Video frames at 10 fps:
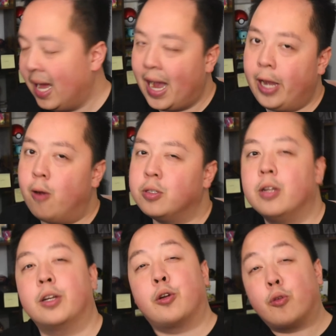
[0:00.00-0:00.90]
I know it's
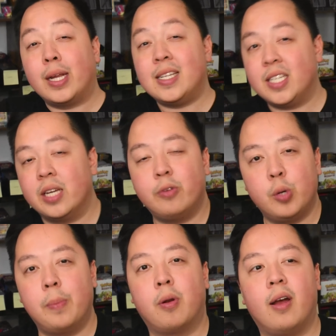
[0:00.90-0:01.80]
not a crazy
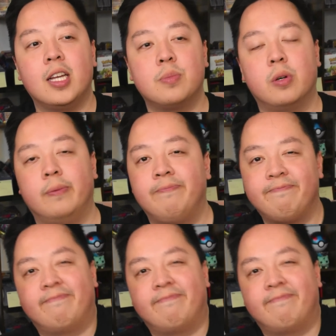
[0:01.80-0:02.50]
giveaway prize, but